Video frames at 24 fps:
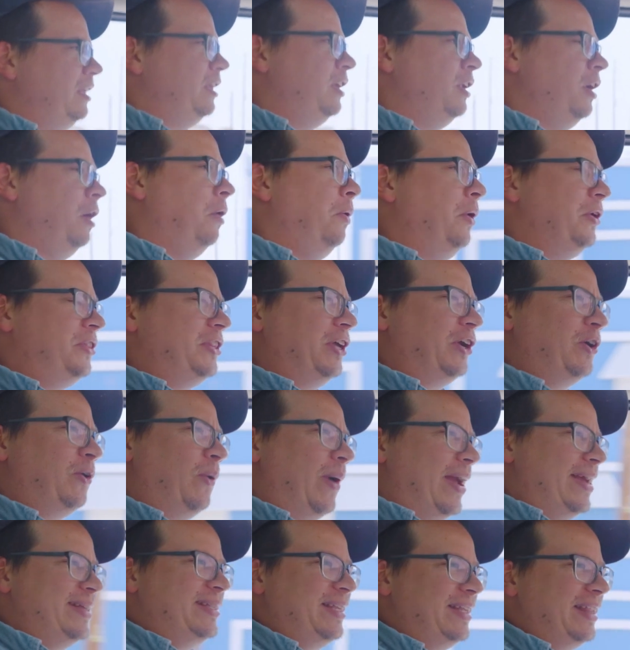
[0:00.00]
You know what the
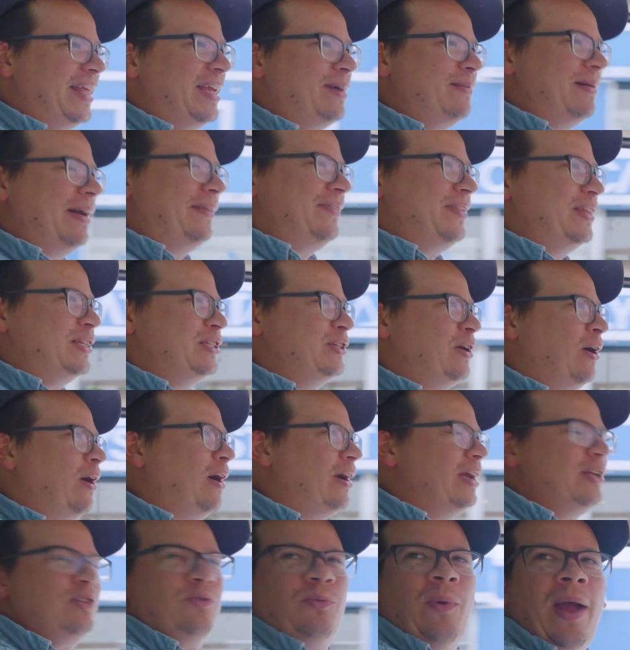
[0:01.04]
crazy thing about this
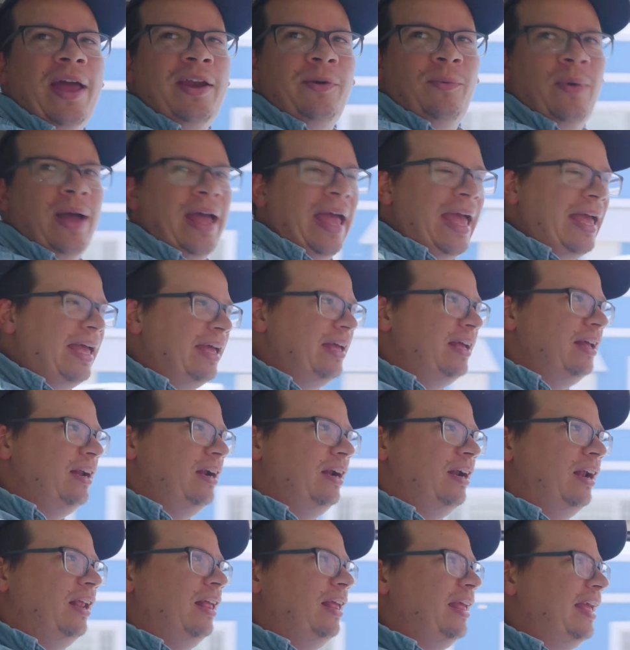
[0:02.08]
car is right away?
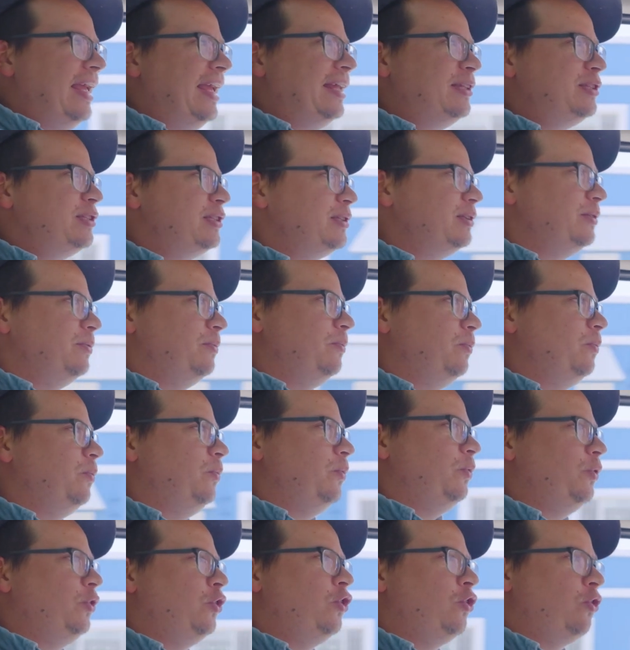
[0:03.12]
It's
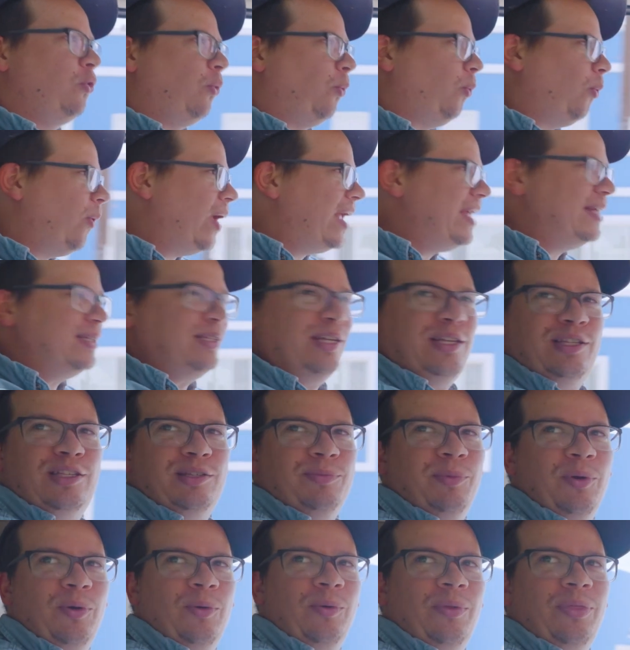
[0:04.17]
crazy
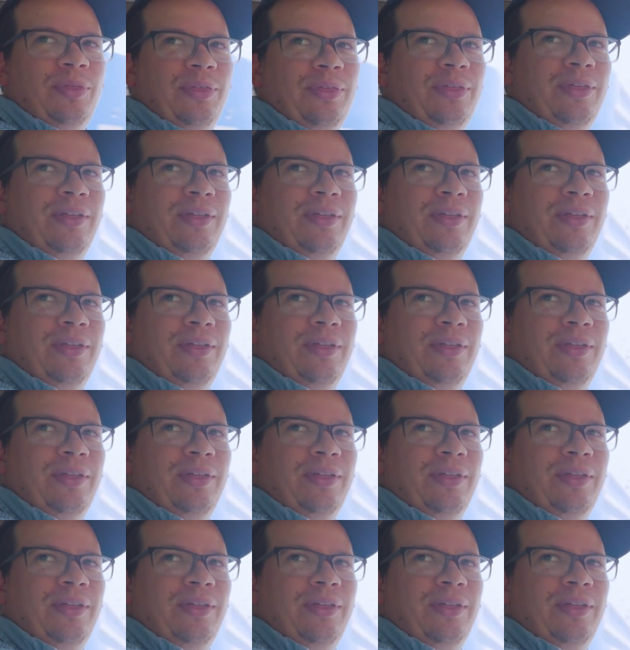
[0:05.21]
smooth.